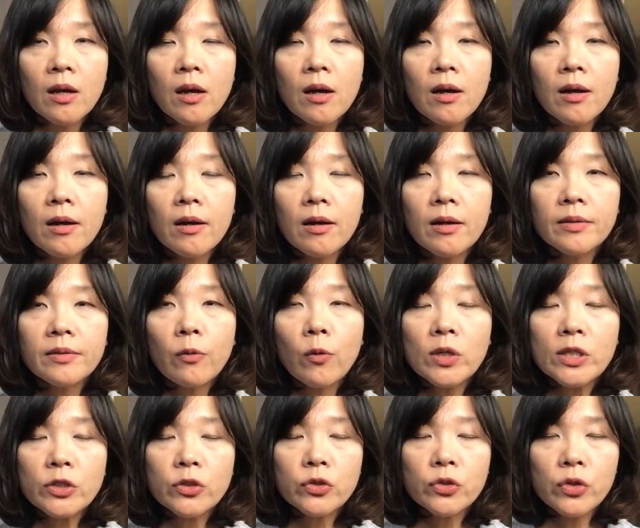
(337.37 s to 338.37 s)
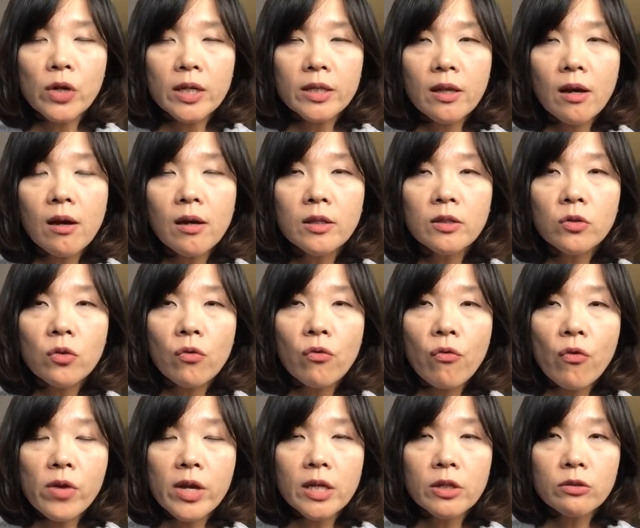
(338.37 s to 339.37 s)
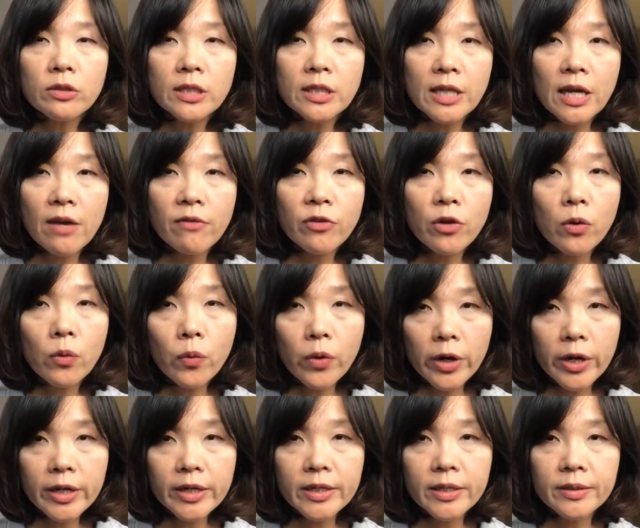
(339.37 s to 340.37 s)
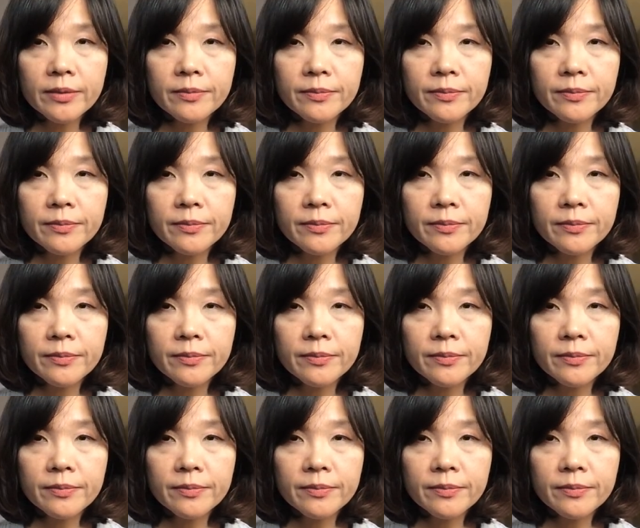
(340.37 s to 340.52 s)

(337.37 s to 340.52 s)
Once you are done, don't forget to save your work.